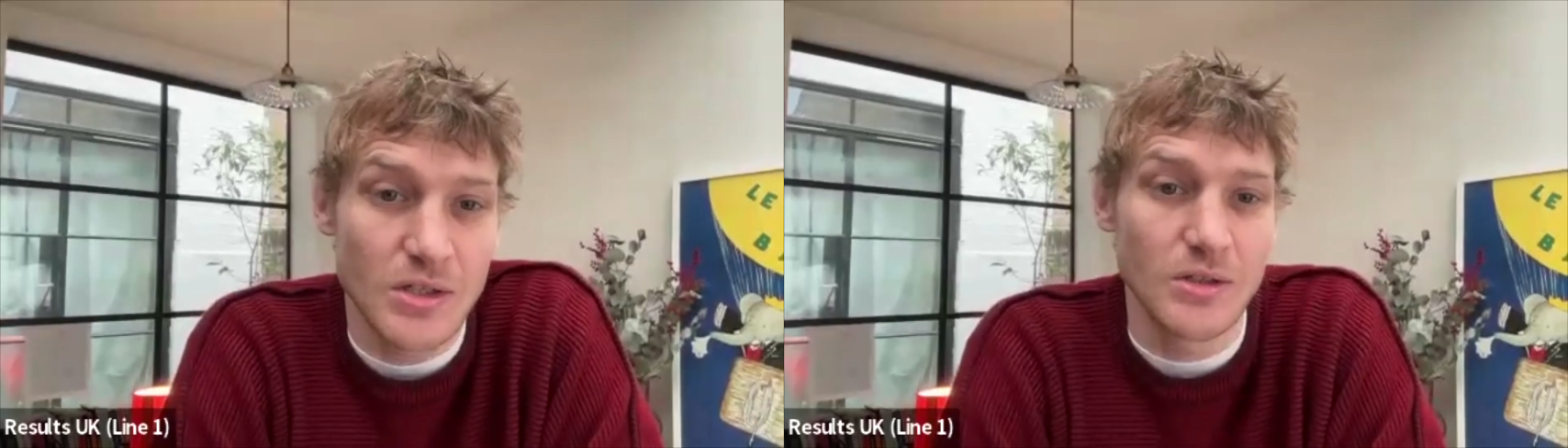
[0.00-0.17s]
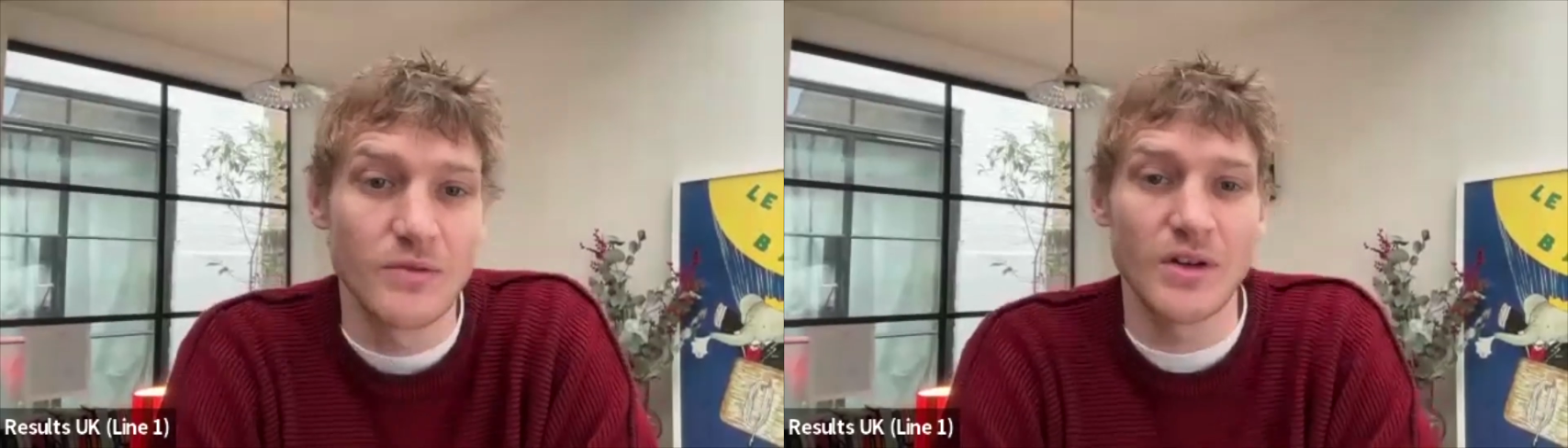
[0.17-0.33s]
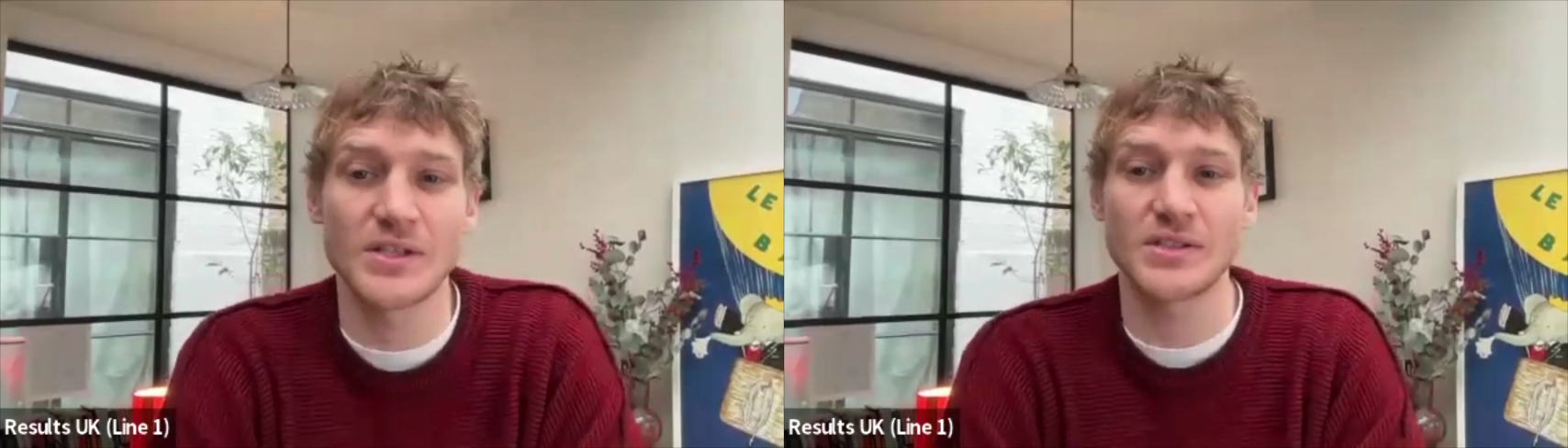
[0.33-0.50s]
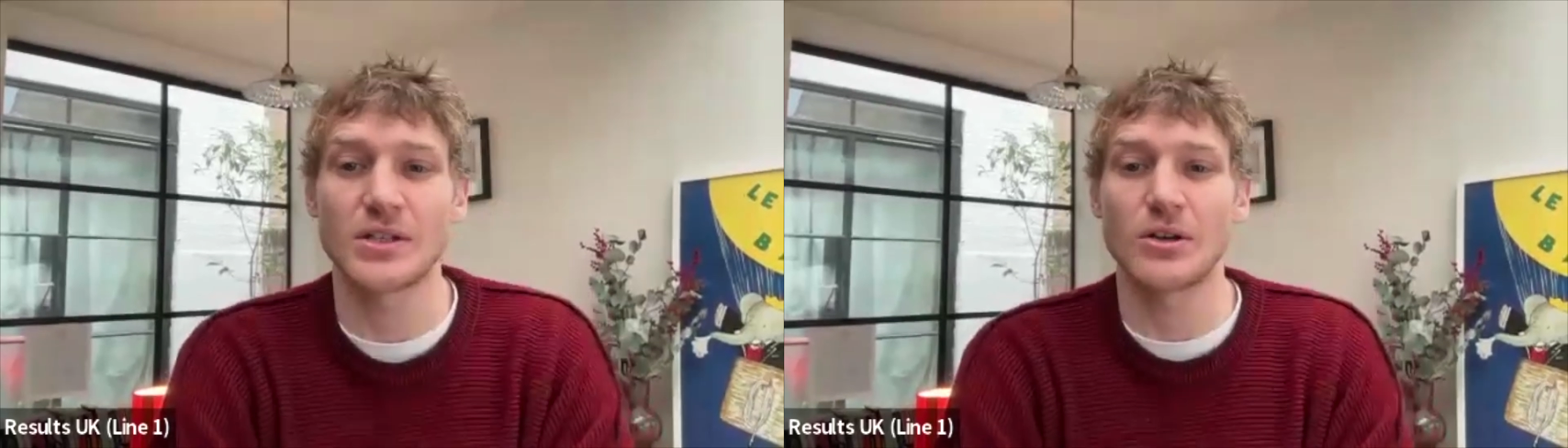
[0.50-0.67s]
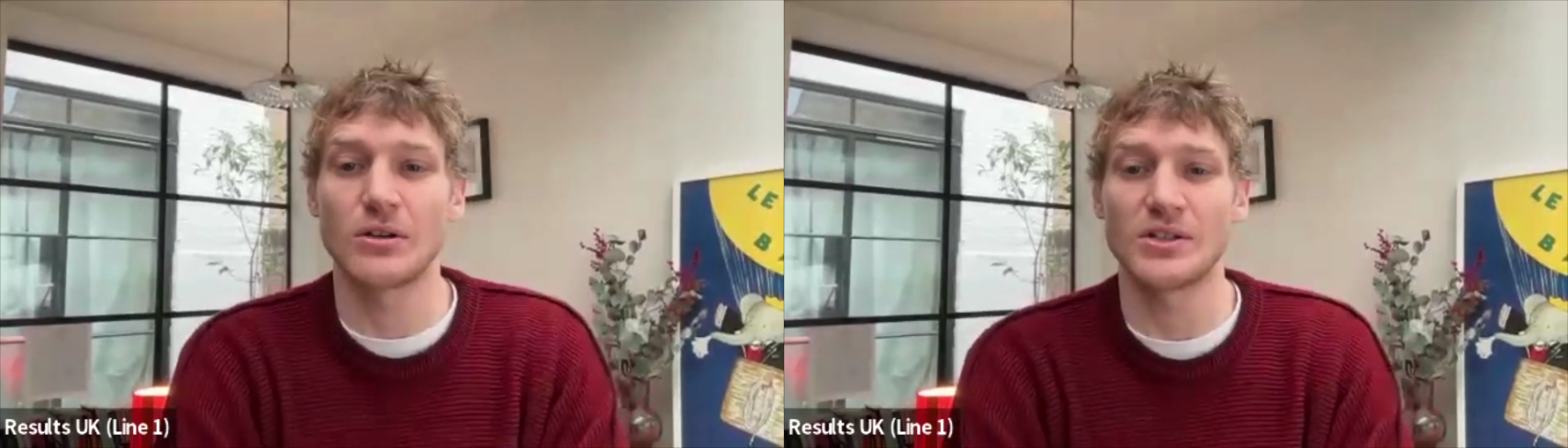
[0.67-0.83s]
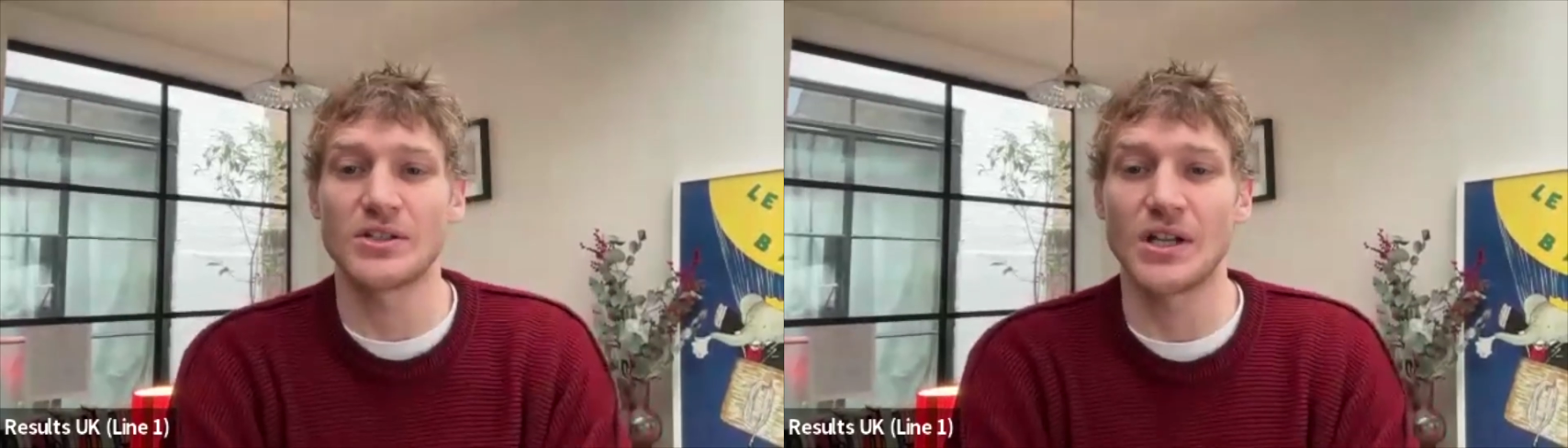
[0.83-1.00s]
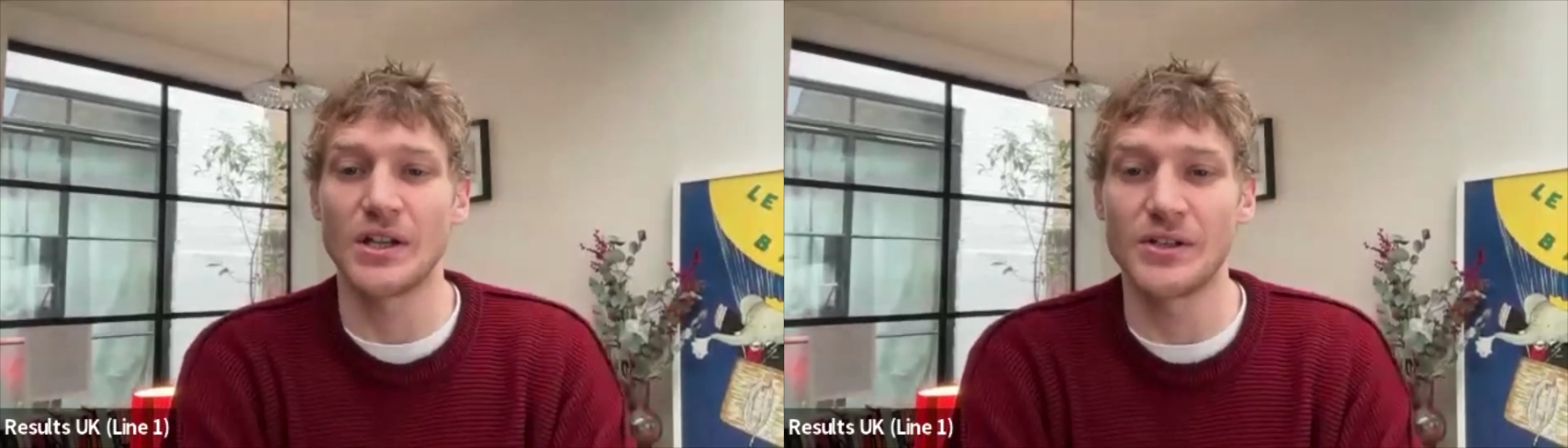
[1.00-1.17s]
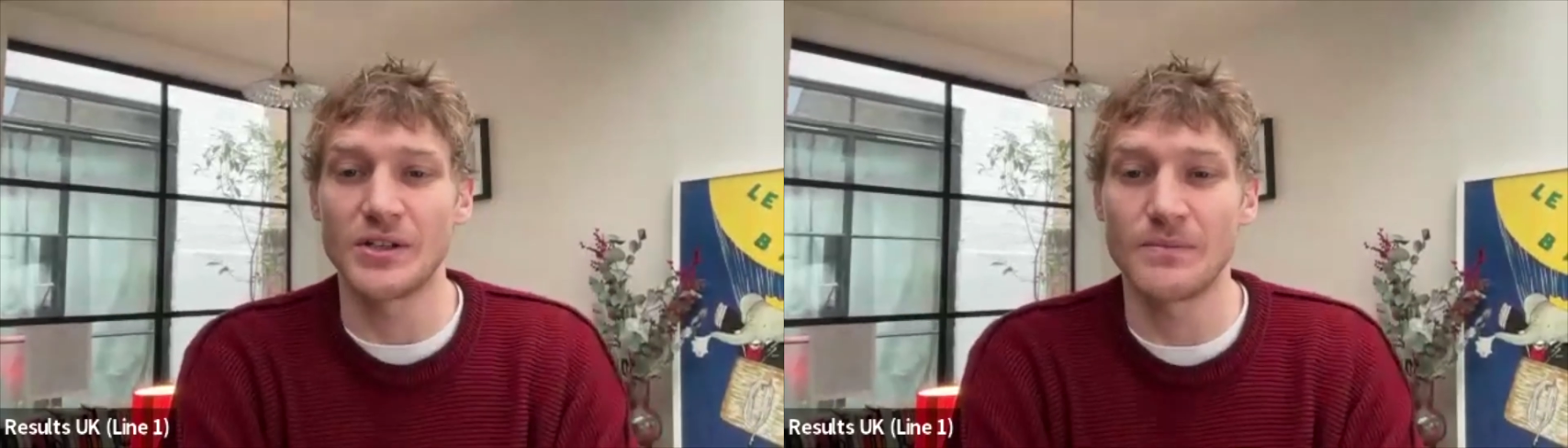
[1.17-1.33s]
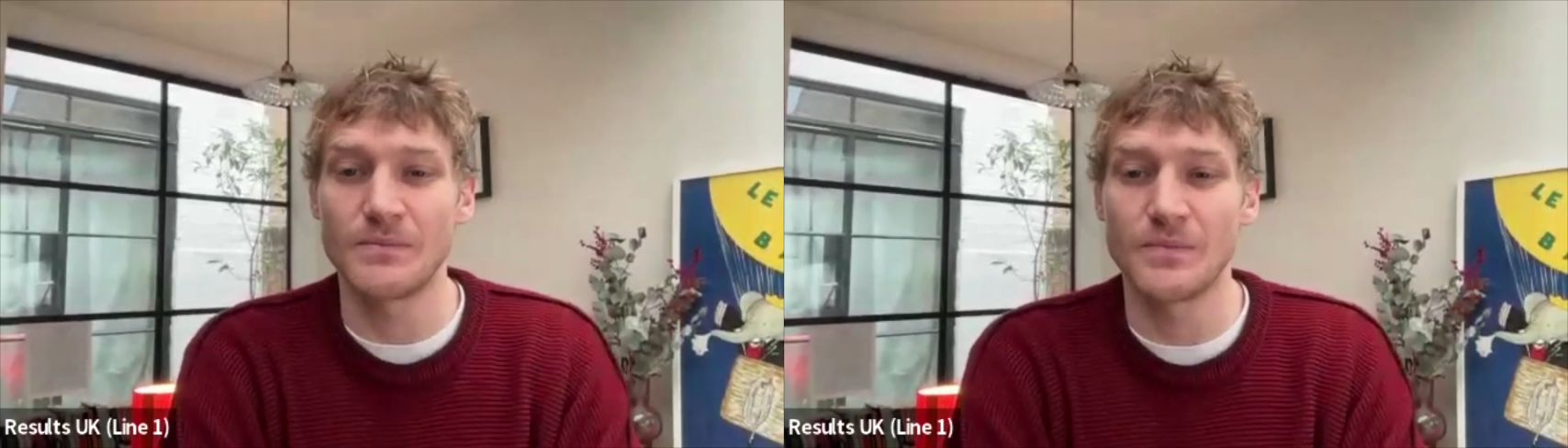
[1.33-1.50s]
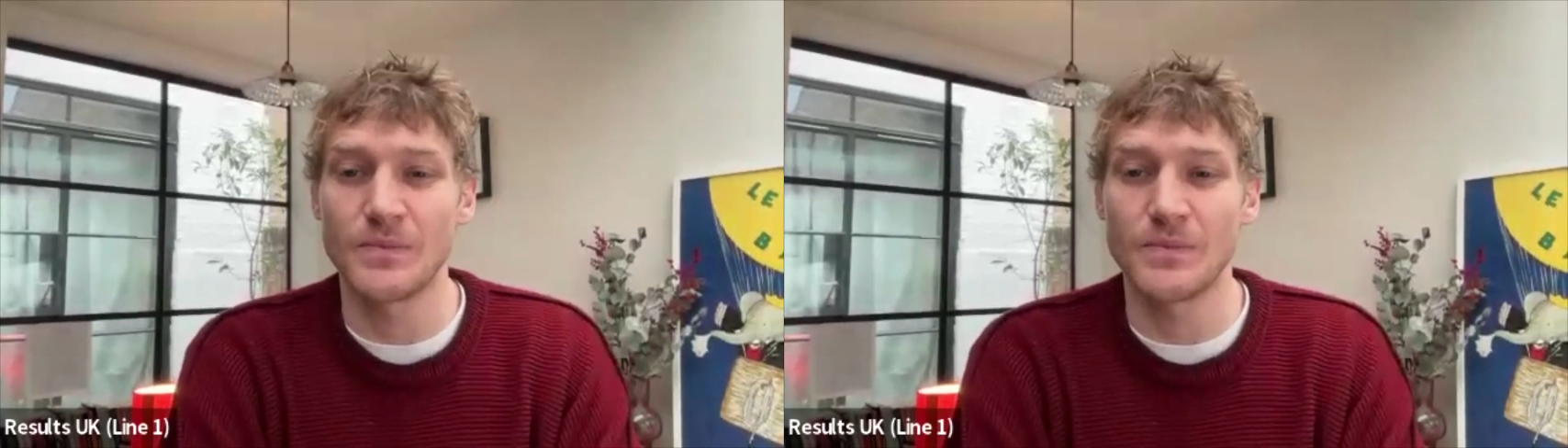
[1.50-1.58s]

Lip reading: University College London.